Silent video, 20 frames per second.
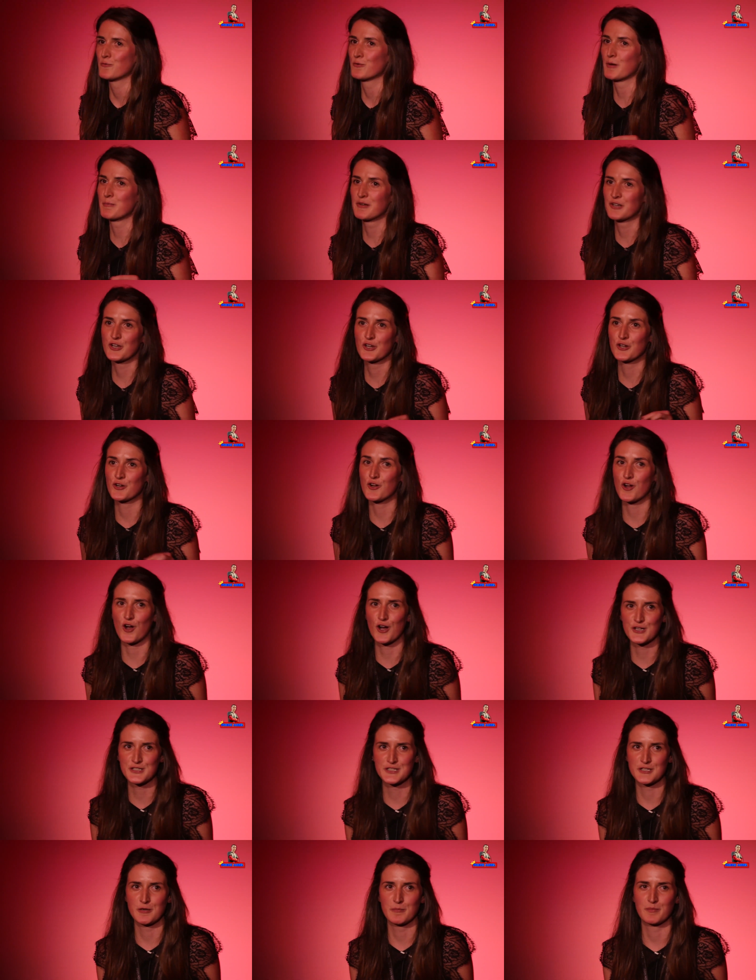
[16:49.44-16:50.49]
Women could
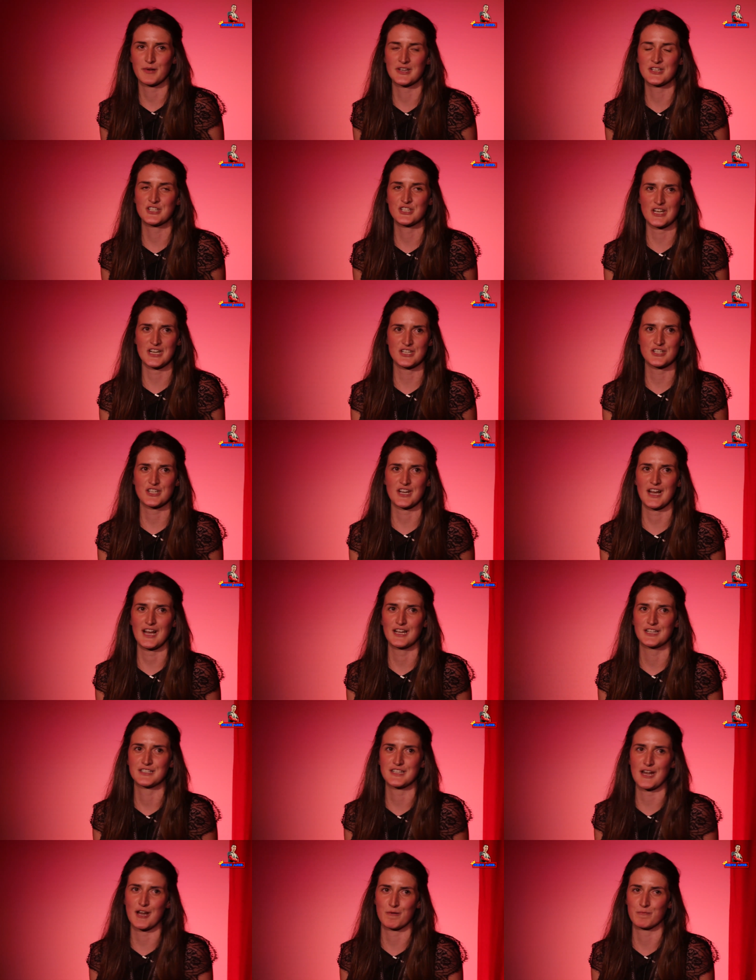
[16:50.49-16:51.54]
gossip and
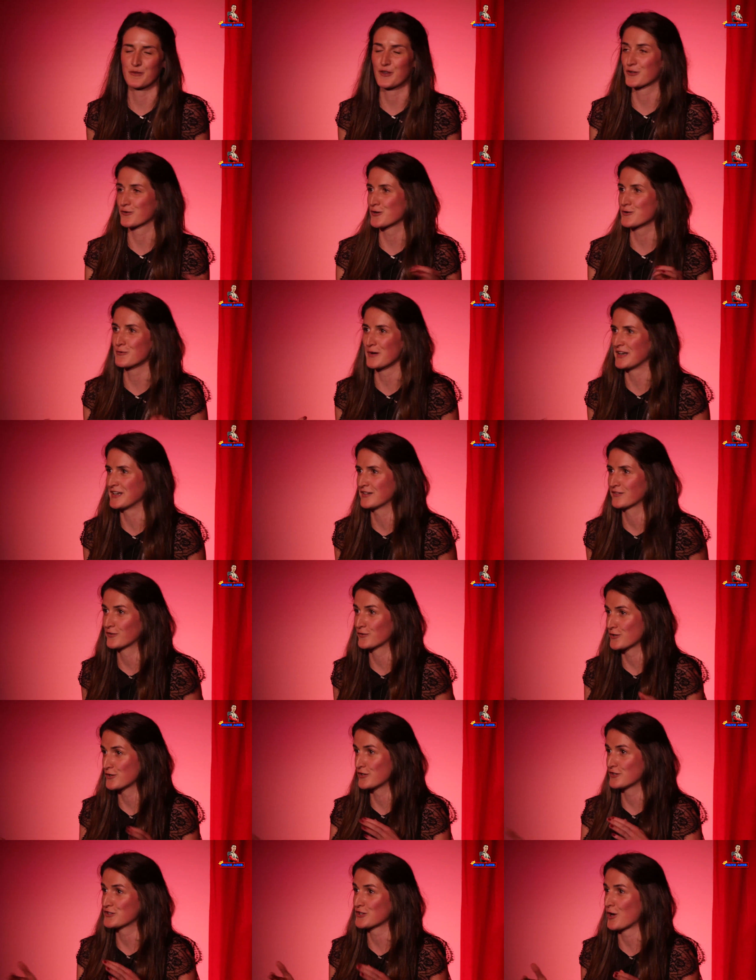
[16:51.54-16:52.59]
chit-chat
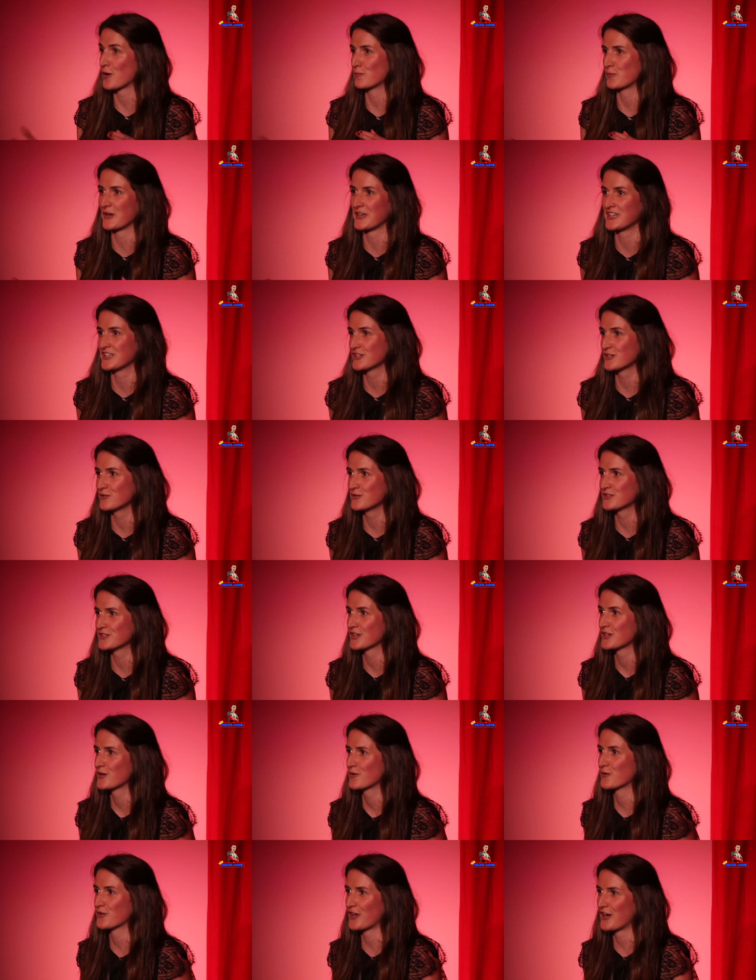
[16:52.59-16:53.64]
through shop windows
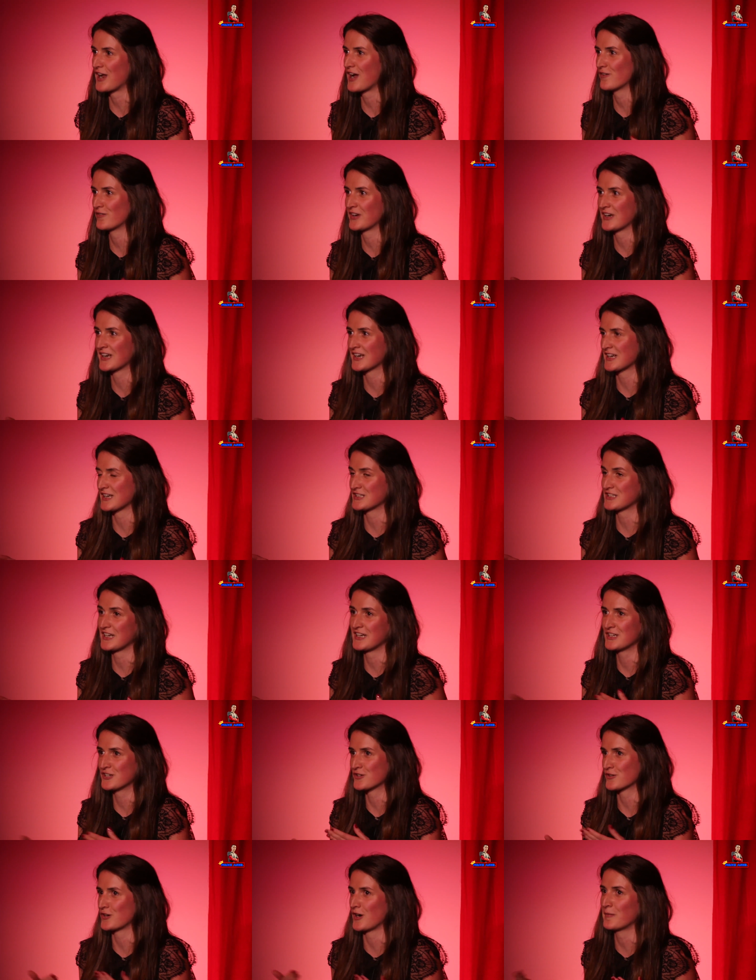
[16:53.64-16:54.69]
without having to
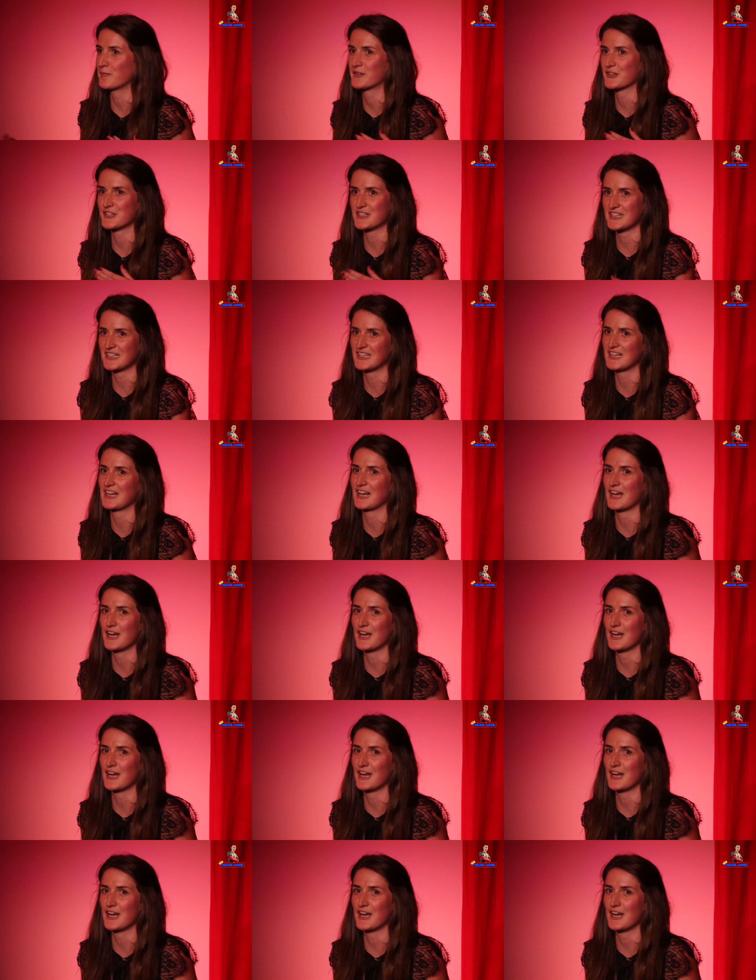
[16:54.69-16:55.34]
interrupt their daily